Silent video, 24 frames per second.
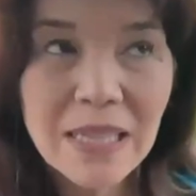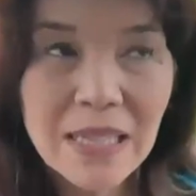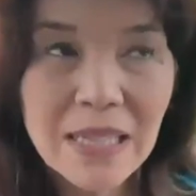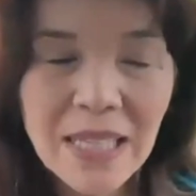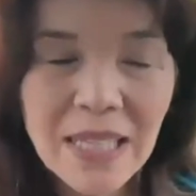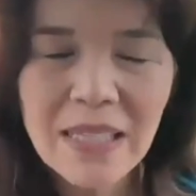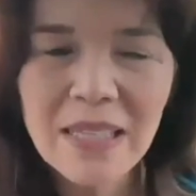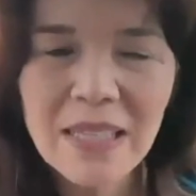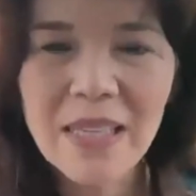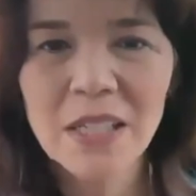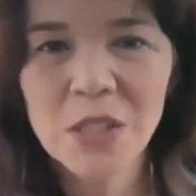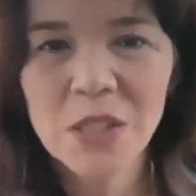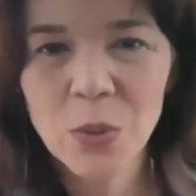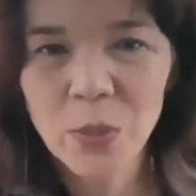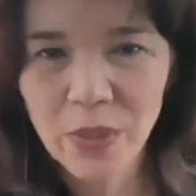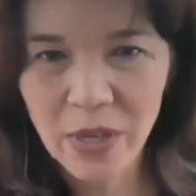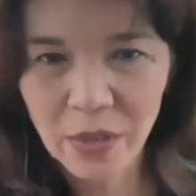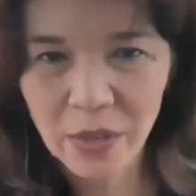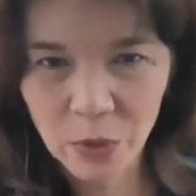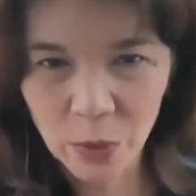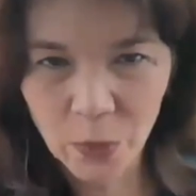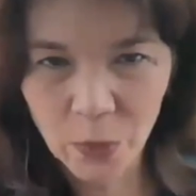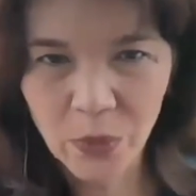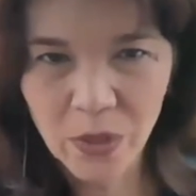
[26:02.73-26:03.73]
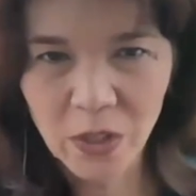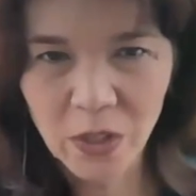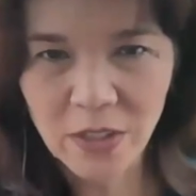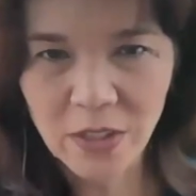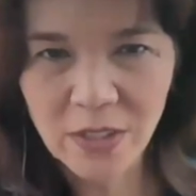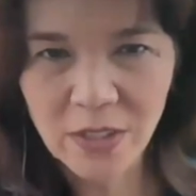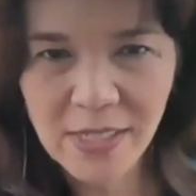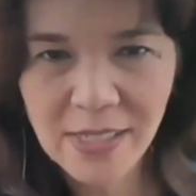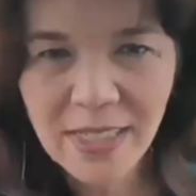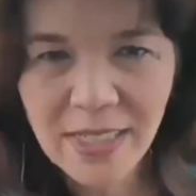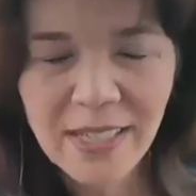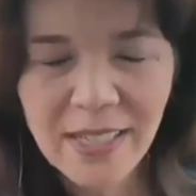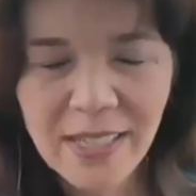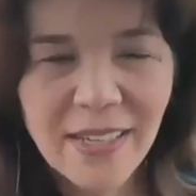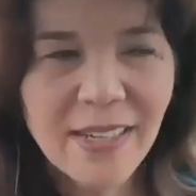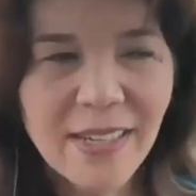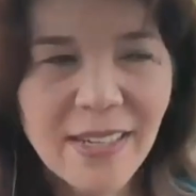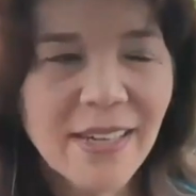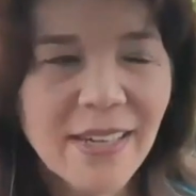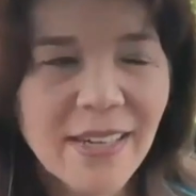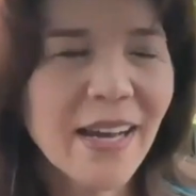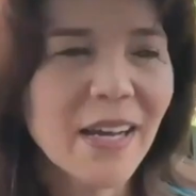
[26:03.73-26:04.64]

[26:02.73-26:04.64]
completely into another world,